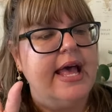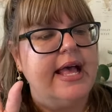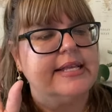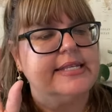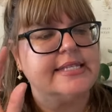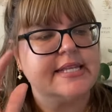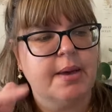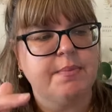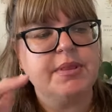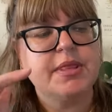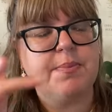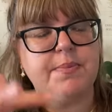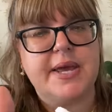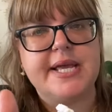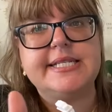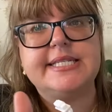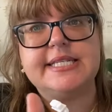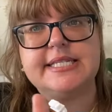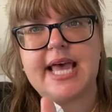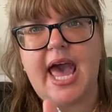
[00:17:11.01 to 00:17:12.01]
Some of the
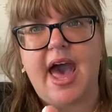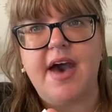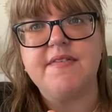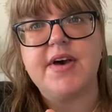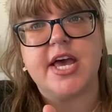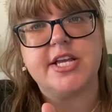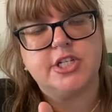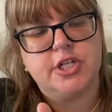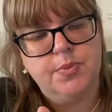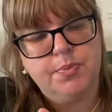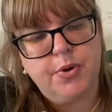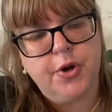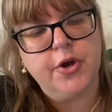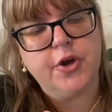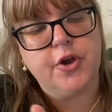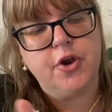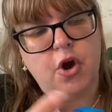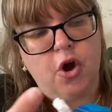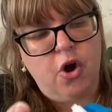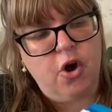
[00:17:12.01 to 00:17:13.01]
pieces have actually
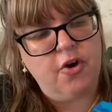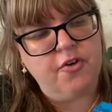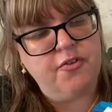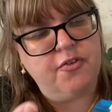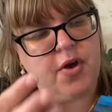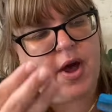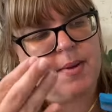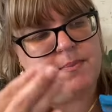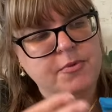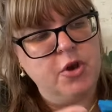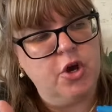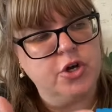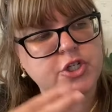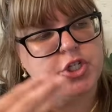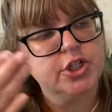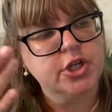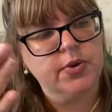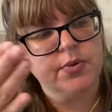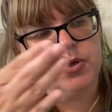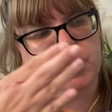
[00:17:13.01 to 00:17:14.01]
broken off. I'm not
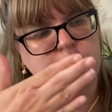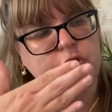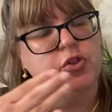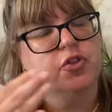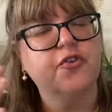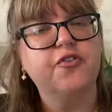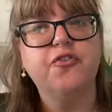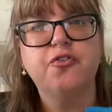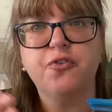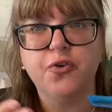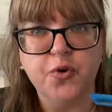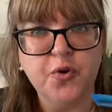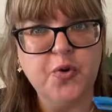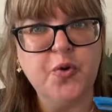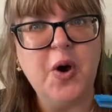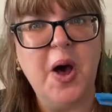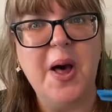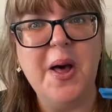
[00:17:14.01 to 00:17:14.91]
showing you the full